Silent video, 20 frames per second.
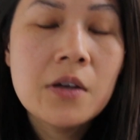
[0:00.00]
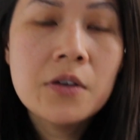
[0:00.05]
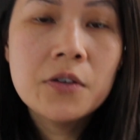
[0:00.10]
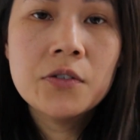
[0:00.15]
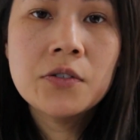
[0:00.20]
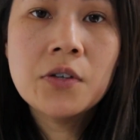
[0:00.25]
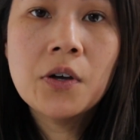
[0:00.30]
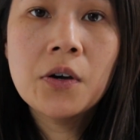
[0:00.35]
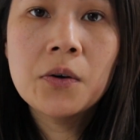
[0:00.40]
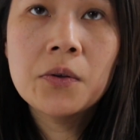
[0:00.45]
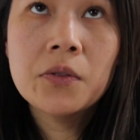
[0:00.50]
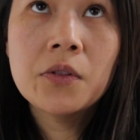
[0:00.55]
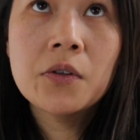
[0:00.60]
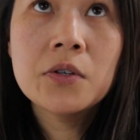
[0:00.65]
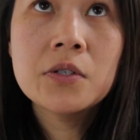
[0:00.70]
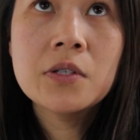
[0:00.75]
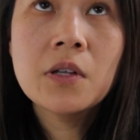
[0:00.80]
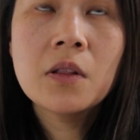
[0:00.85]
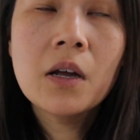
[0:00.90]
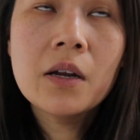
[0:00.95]
So
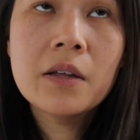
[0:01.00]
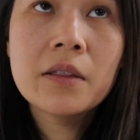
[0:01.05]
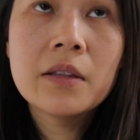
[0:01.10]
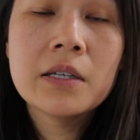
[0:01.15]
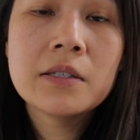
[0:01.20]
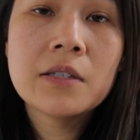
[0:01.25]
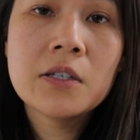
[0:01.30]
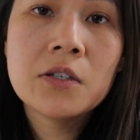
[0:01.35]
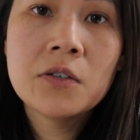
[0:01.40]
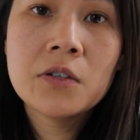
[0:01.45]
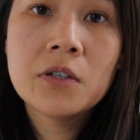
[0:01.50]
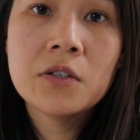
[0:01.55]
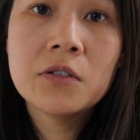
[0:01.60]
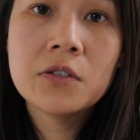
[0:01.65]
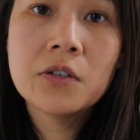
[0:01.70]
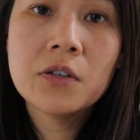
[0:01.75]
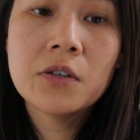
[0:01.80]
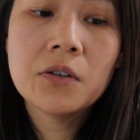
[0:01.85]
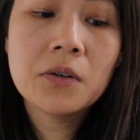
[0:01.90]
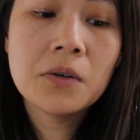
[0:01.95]
there's a lot of things that you can
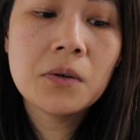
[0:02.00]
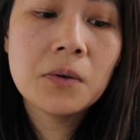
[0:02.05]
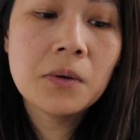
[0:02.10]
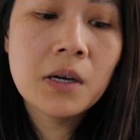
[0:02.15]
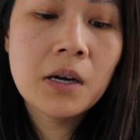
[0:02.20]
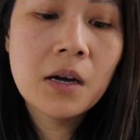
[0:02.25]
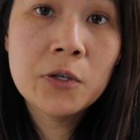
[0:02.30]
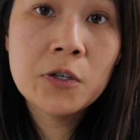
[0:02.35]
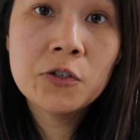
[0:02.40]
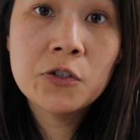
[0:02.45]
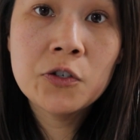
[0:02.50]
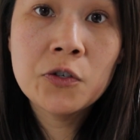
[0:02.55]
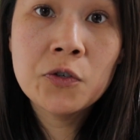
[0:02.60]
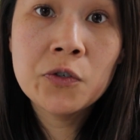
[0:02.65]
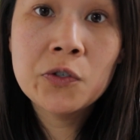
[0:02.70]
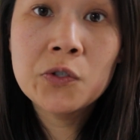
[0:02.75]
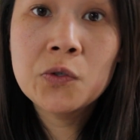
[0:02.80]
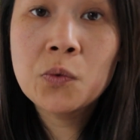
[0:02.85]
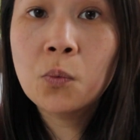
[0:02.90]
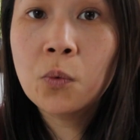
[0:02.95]
do. You can
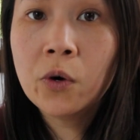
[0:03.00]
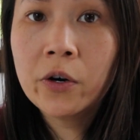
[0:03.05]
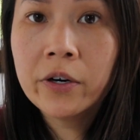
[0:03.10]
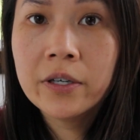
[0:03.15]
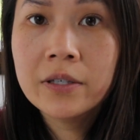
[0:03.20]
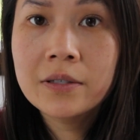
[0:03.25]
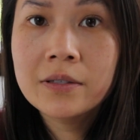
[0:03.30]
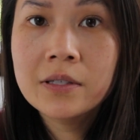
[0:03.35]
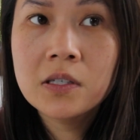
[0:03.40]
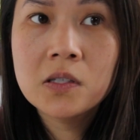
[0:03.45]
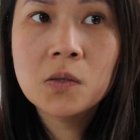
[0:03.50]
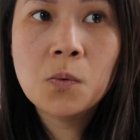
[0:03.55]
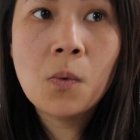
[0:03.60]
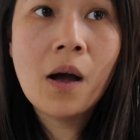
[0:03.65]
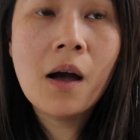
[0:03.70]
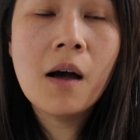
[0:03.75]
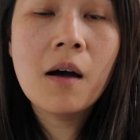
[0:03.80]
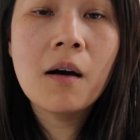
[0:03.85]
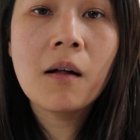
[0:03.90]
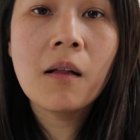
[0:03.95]
use words as
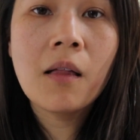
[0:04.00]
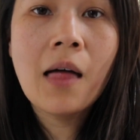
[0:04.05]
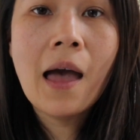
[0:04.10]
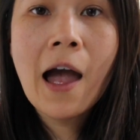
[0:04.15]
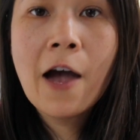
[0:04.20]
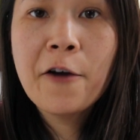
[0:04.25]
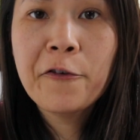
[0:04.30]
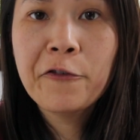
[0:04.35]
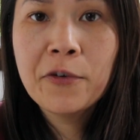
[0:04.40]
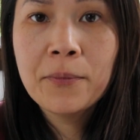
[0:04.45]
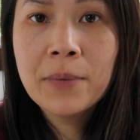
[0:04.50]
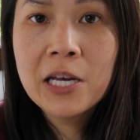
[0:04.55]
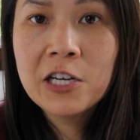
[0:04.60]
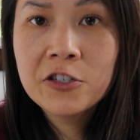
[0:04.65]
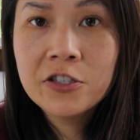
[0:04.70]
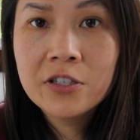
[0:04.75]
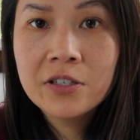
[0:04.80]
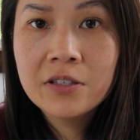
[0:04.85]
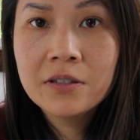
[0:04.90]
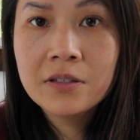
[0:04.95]
well.
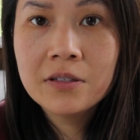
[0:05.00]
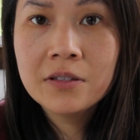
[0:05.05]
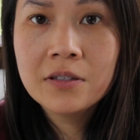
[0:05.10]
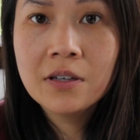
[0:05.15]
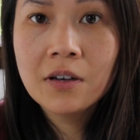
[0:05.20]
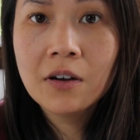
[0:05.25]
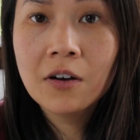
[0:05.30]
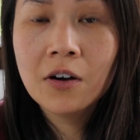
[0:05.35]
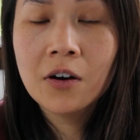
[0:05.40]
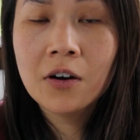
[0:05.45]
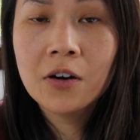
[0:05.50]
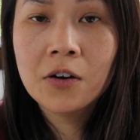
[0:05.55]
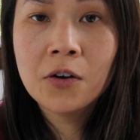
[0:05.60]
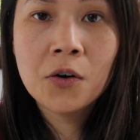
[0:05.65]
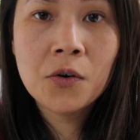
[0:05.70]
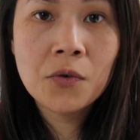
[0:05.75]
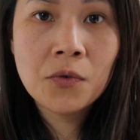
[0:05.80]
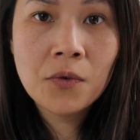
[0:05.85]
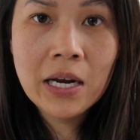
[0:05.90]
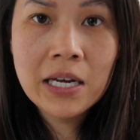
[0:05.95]
Affirmations are
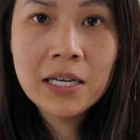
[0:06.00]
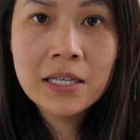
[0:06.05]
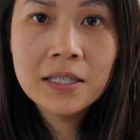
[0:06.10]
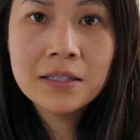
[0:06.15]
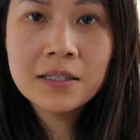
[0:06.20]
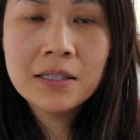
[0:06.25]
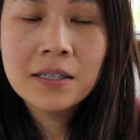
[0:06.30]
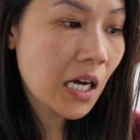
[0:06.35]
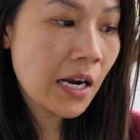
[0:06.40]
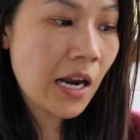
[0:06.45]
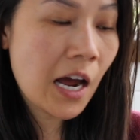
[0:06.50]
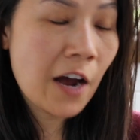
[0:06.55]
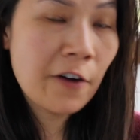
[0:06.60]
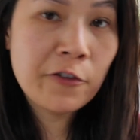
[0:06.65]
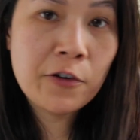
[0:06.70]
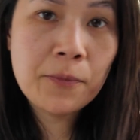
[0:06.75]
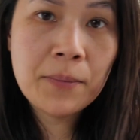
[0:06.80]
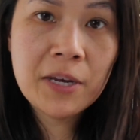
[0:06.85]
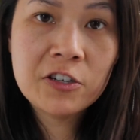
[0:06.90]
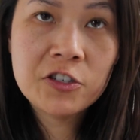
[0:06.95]
great. An
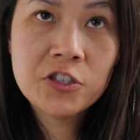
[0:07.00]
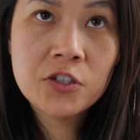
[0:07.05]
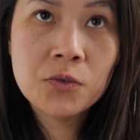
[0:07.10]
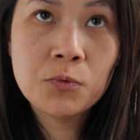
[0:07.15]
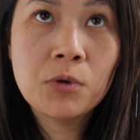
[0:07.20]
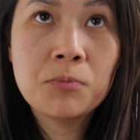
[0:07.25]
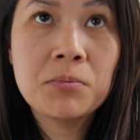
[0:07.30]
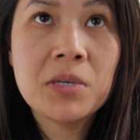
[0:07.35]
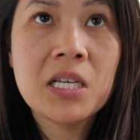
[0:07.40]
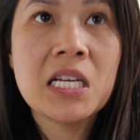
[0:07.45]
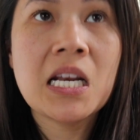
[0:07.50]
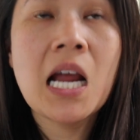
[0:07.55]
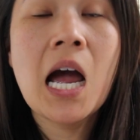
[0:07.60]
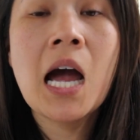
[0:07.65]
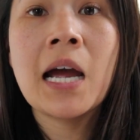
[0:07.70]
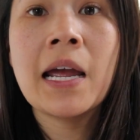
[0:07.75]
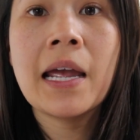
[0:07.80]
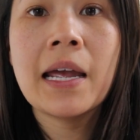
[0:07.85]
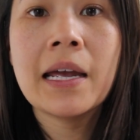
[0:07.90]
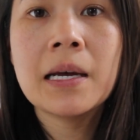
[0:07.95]
affirmation would be an
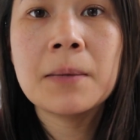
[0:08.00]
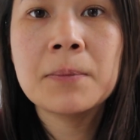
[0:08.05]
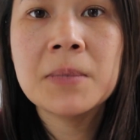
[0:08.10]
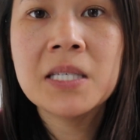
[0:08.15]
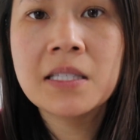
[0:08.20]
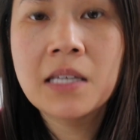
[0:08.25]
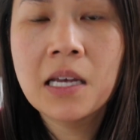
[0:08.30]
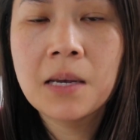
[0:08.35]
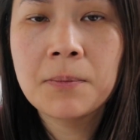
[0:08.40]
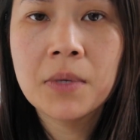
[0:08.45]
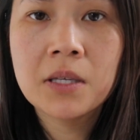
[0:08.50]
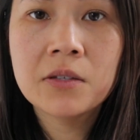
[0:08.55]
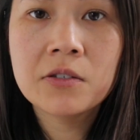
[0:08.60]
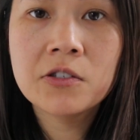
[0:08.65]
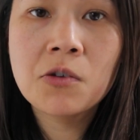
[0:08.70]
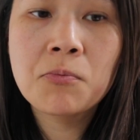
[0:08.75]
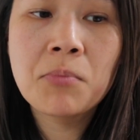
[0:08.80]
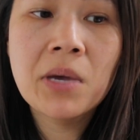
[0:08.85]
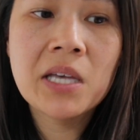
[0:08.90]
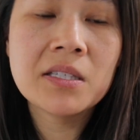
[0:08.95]
I am statement.
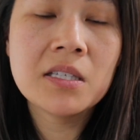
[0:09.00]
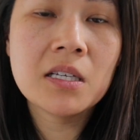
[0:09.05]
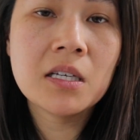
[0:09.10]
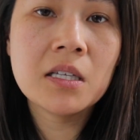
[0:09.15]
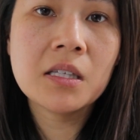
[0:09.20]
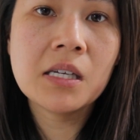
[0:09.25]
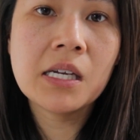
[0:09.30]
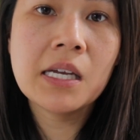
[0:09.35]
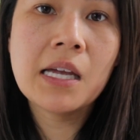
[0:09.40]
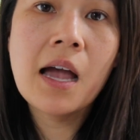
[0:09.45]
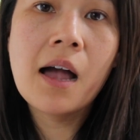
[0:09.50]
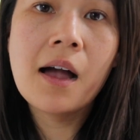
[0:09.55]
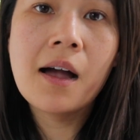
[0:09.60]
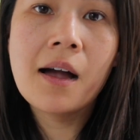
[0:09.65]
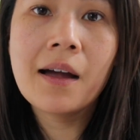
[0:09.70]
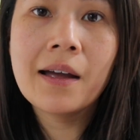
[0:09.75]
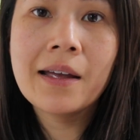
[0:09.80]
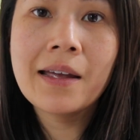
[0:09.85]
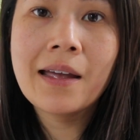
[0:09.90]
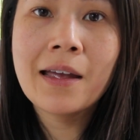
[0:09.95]
So basically,
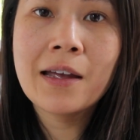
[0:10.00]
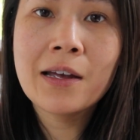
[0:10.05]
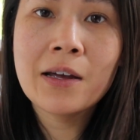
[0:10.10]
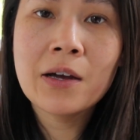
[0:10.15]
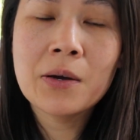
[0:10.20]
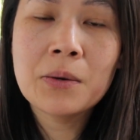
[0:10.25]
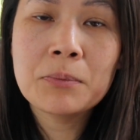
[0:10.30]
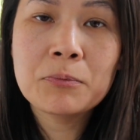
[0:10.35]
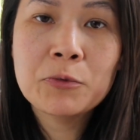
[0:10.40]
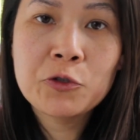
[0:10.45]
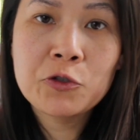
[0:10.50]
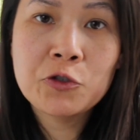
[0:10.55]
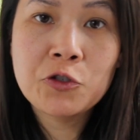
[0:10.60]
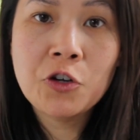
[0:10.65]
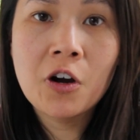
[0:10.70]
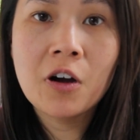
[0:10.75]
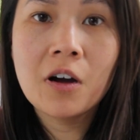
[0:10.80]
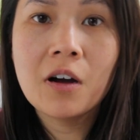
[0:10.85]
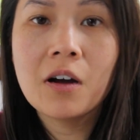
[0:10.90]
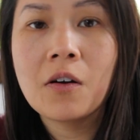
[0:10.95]
I am
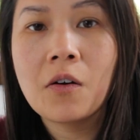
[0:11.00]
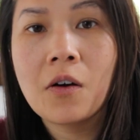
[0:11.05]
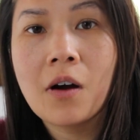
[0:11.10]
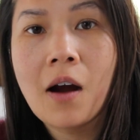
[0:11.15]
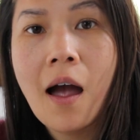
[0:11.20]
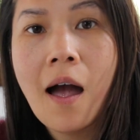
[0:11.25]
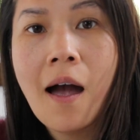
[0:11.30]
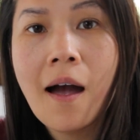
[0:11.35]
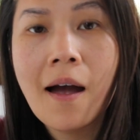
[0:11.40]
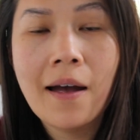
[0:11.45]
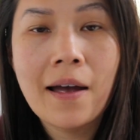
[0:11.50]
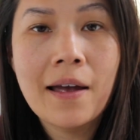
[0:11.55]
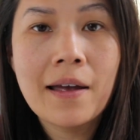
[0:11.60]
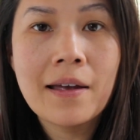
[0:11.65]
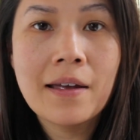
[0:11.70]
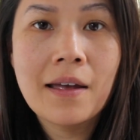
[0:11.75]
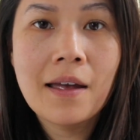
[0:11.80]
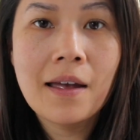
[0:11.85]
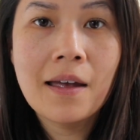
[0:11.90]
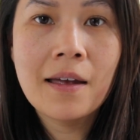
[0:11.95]
strong or
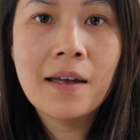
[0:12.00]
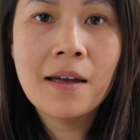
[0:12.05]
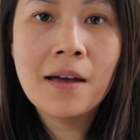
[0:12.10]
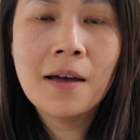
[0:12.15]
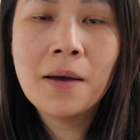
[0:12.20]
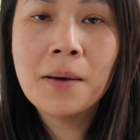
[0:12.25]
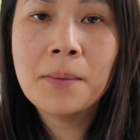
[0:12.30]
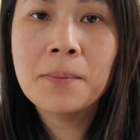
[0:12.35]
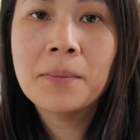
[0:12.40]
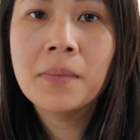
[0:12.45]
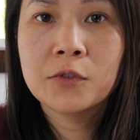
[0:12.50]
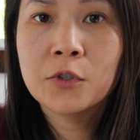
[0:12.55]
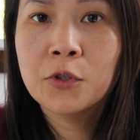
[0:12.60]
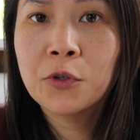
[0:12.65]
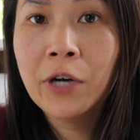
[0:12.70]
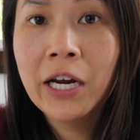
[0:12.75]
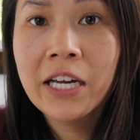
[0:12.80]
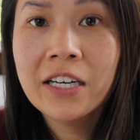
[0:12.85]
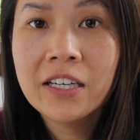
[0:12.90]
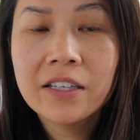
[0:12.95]
I am
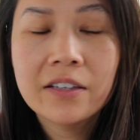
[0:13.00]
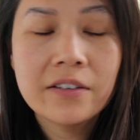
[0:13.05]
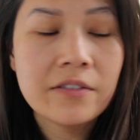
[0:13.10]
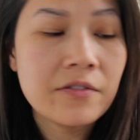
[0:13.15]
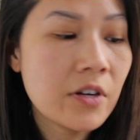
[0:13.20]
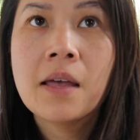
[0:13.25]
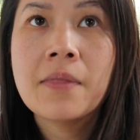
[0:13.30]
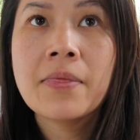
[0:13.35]
creative.